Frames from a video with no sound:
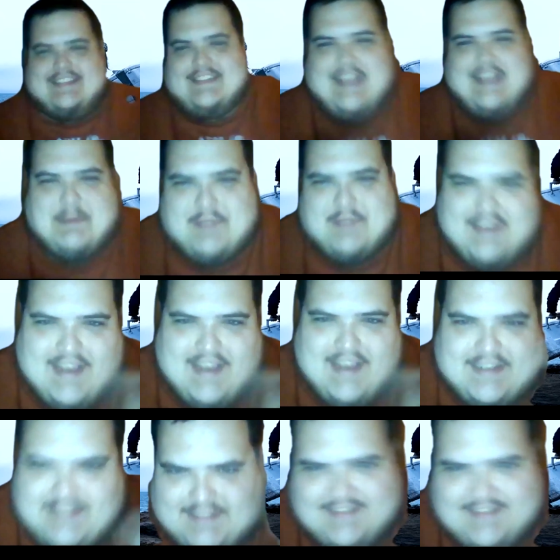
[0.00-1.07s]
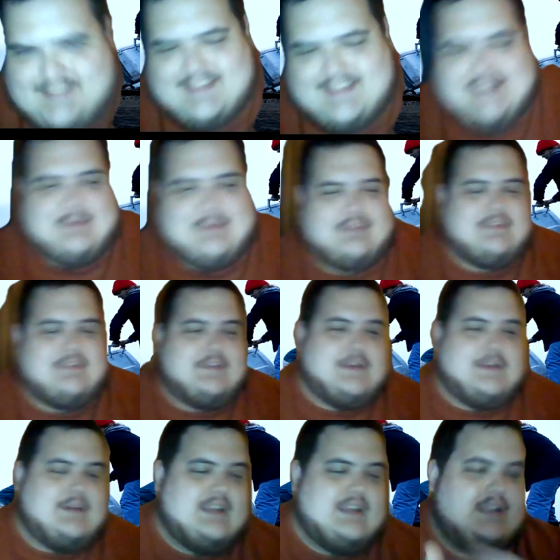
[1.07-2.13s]
name of the next thing we're
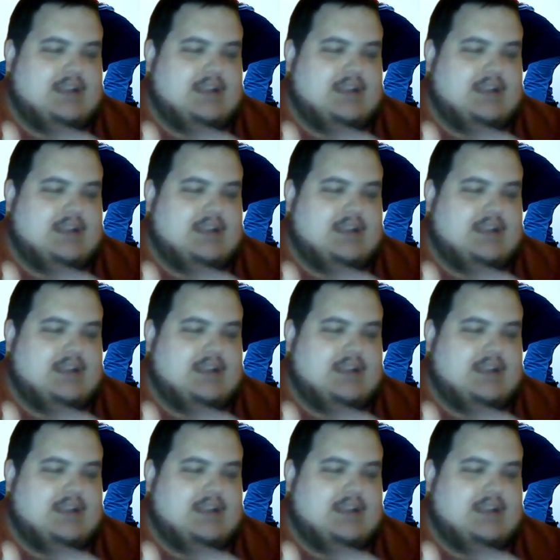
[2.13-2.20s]
reviewing.